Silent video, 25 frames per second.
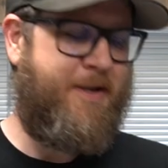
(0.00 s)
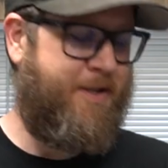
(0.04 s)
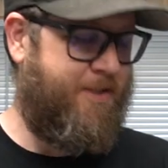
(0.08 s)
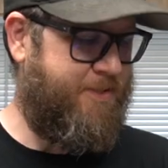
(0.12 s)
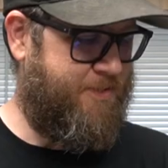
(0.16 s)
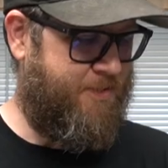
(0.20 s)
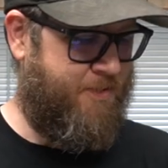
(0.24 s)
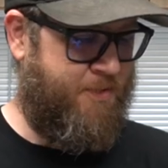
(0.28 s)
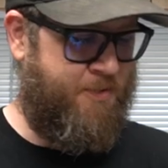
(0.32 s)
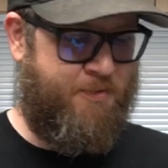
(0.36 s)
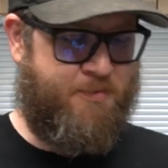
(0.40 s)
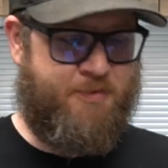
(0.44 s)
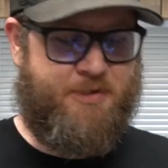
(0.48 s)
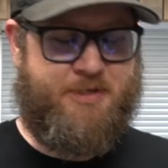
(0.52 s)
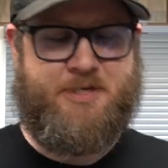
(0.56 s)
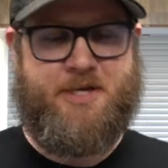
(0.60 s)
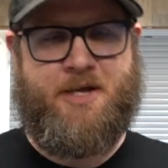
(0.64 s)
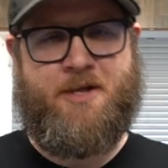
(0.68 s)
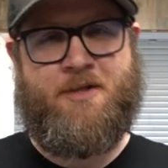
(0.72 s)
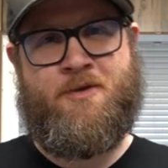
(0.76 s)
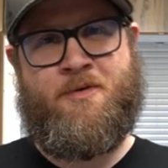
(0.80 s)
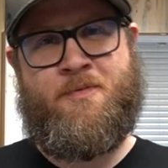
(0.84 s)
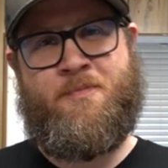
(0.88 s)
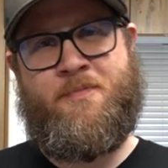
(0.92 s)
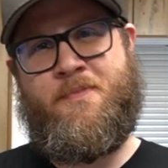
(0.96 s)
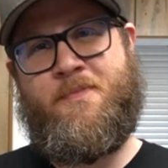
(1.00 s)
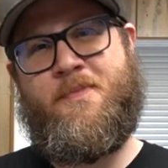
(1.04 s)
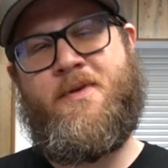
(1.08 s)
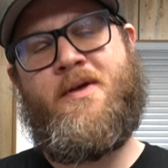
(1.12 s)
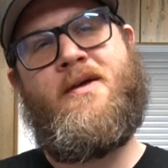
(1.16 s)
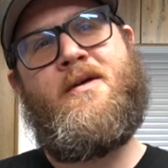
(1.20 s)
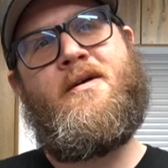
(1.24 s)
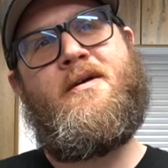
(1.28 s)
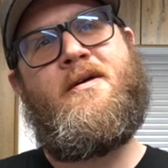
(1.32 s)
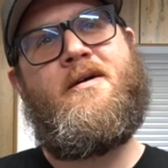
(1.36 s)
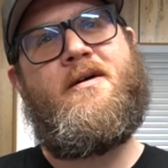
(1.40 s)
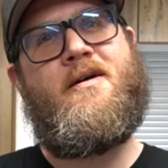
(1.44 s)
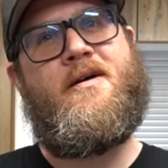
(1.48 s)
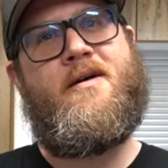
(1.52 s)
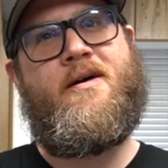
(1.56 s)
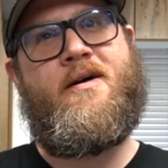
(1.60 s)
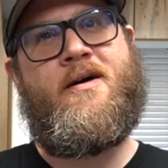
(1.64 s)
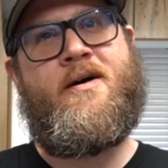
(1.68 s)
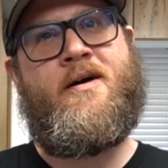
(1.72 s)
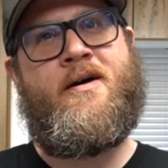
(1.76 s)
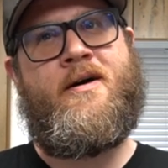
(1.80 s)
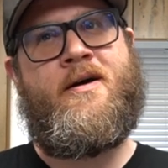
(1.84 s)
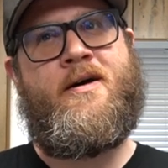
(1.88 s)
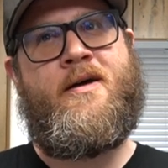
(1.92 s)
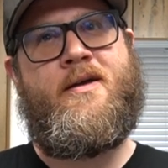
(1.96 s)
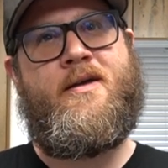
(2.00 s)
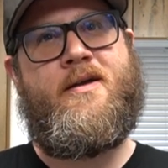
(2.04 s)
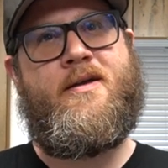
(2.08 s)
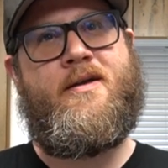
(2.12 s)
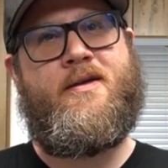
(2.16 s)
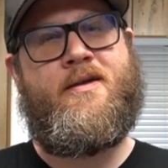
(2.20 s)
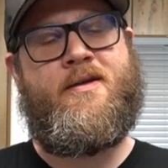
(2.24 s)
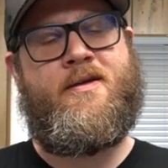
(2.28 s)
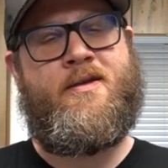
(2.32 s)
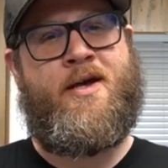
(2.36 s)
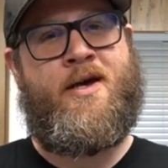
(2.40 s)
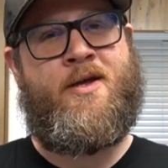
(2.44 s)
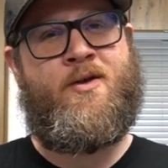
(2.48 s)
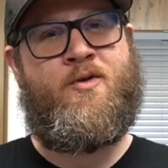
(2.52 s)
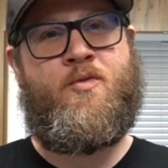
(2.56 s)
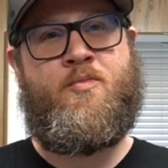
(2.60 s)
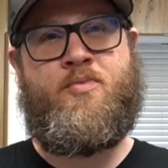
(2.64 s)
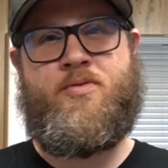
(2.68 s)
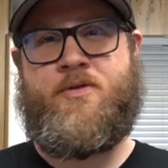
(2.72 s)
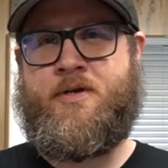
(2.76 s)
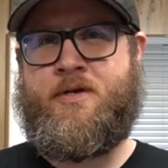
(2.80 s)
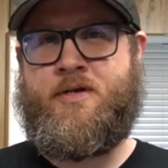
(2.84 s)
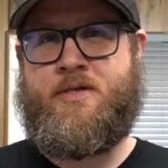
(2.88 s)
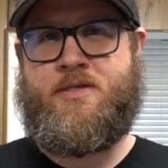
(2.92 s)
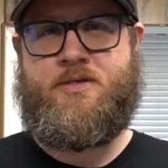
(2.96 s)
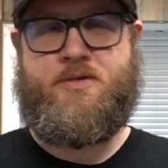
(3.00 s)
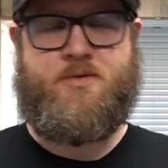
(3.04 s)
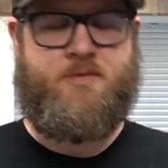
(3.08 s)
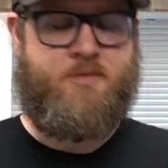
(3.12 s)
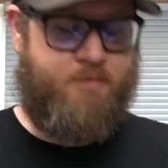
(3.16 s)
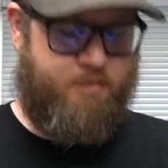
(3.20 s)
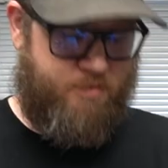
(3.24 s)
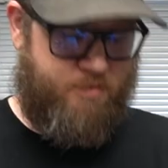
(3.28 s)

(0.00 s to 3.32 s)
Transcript: so don't sell them. Uh, and I don't plan to.